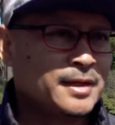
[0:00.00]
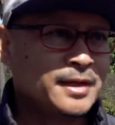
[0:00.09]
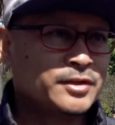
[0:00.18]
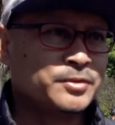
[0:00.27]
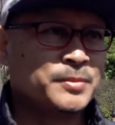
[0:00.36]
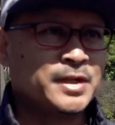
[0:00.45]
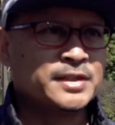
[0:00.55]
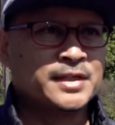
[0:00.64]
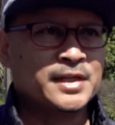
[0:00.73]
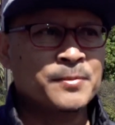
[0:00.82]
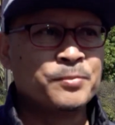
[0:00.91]
it's to me,
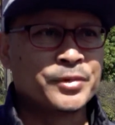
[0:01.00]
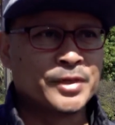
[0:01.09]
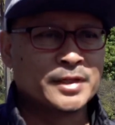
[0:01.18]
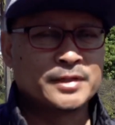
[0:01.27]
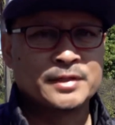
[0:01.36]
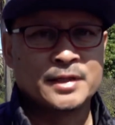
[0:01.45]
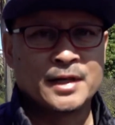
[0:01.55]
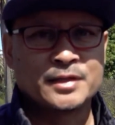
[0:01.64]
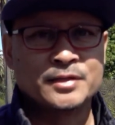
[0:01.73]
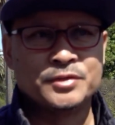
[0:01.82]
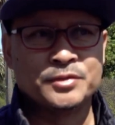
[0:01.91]
it's an imprint that
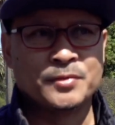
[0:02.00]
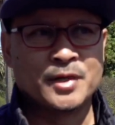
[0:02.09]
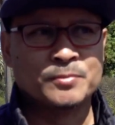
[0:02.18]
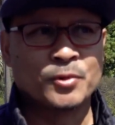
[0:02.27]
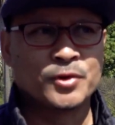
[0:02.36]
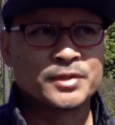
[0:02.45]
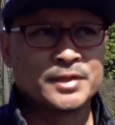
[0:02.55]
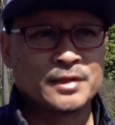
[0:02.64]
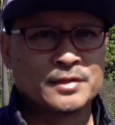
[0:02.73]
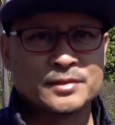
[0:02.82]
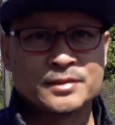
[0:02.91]
I could do on
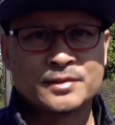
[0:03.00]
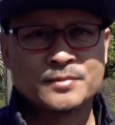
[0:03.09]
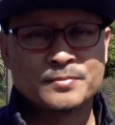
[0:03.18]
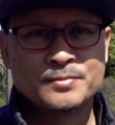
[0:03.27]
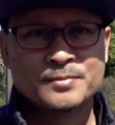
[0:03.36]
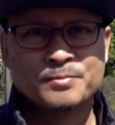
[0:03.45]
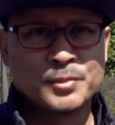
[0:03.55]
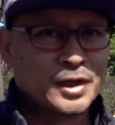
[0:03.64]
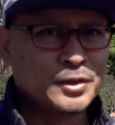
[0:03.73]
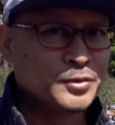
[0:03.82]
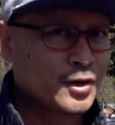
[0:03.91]
motorcycles.
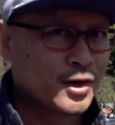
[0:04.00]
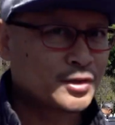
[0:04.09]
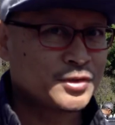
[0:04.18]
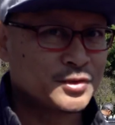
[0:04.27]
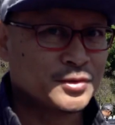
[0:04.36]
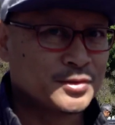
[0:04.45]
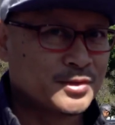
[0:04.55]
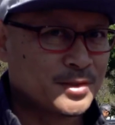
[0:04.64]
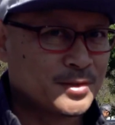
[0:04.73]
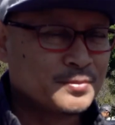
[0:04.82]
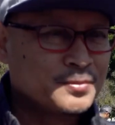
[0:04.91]
But I do cars too,
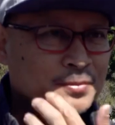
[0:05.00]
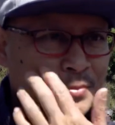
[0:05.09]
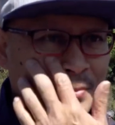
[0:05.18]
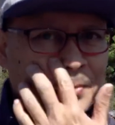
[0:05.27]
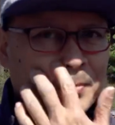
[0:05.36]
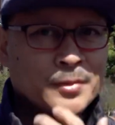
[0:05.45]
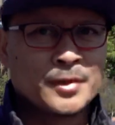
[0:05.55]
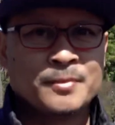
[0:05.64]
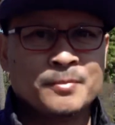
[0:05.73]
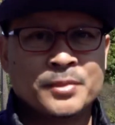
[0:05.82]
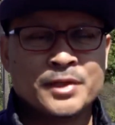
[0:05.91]
so.
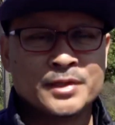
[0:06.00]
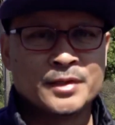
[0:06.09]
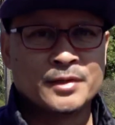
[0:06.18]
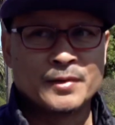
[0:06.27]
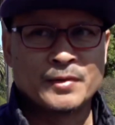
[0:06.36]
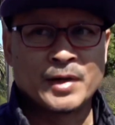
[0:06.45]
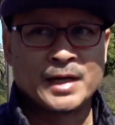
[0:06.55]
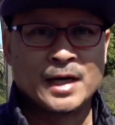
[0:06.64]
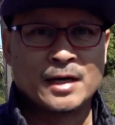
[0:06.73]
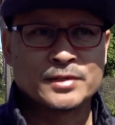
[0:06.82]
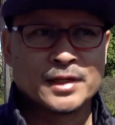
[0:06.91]
But, you know, right
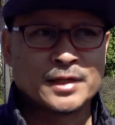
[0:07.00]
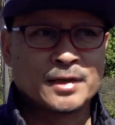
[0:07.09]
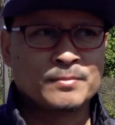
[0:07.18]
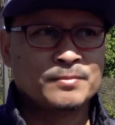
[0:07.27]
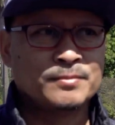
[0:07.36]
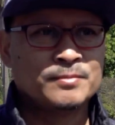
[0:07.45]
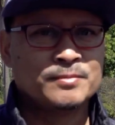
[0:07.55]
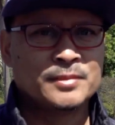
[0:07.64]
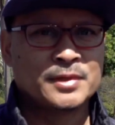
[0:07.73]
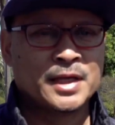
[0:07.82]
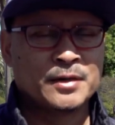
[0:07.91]
now it's like I'm
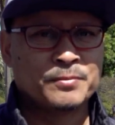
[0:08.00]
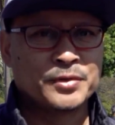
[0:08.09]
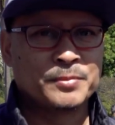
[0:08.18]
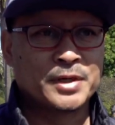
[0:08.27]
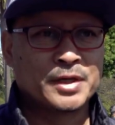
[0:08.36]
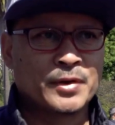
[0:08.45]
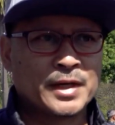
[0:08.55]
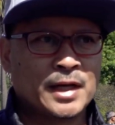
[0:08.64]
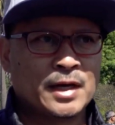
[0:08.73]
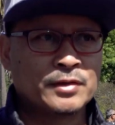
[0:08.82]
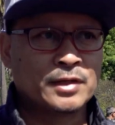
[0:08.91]
getting pretty big right
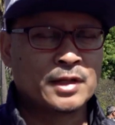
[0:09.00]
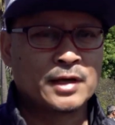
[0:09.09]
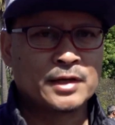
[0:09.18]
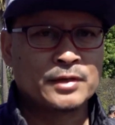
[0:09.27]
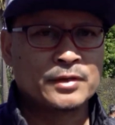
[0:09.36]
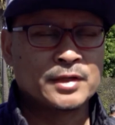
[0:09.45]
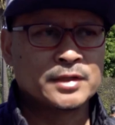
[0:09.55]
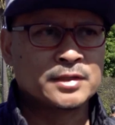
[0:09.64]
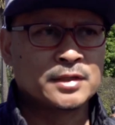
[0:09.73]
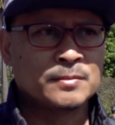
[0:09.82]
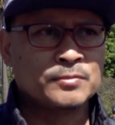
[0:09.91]
now in a lot of
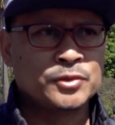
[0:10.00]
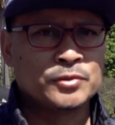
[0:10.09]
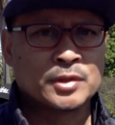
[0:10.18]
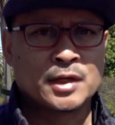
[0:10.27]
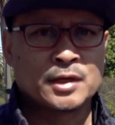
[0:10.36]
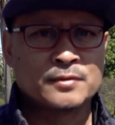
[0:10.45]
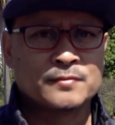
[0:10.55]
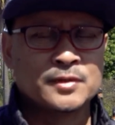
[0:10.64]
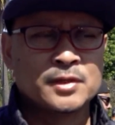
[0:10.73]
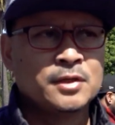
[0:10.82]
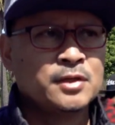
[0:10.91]
areas. I'm doing a lot of
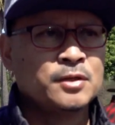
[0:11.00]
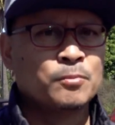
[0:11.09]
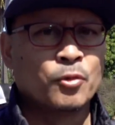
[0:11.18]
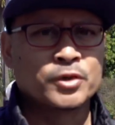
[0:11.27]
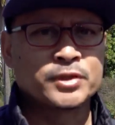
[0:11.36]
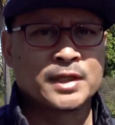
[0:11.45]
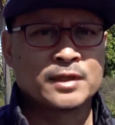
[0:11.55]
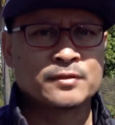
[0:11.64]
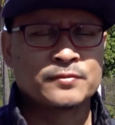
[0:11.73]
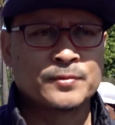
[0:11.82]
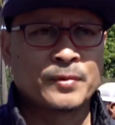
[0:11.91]

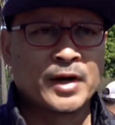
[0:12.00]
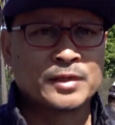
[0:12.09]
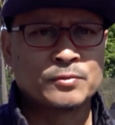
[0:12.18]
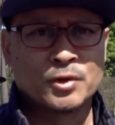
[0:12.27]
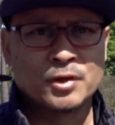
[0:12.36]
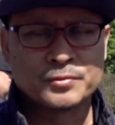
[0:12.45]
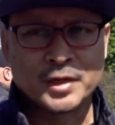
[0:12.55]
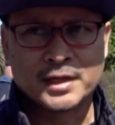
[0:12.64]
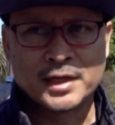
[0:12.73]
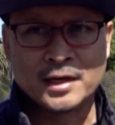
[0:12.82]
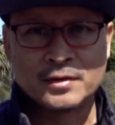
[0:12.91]
motorcycles from around the world
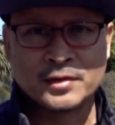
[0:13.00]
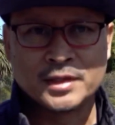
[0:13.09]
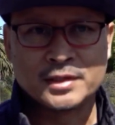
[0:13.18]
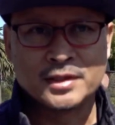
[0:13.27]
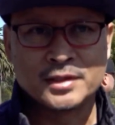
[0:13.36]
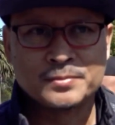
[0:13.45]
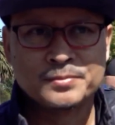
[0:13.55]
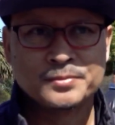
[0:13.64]
right now, and, uh,